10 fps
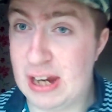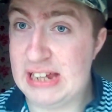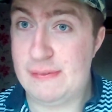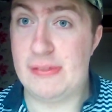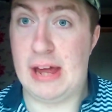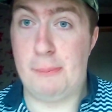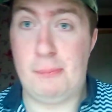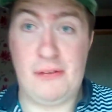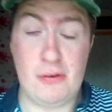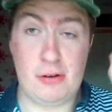to leave it there.
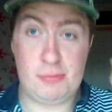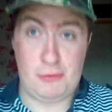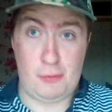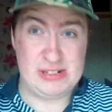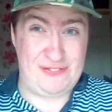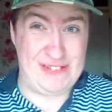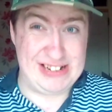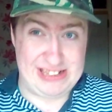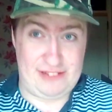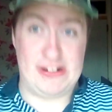If like, before we finish
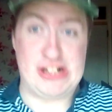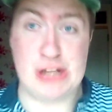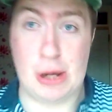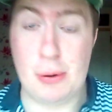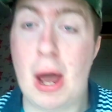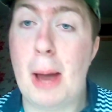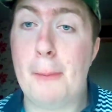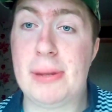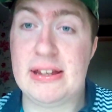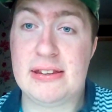this video,
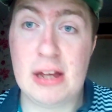please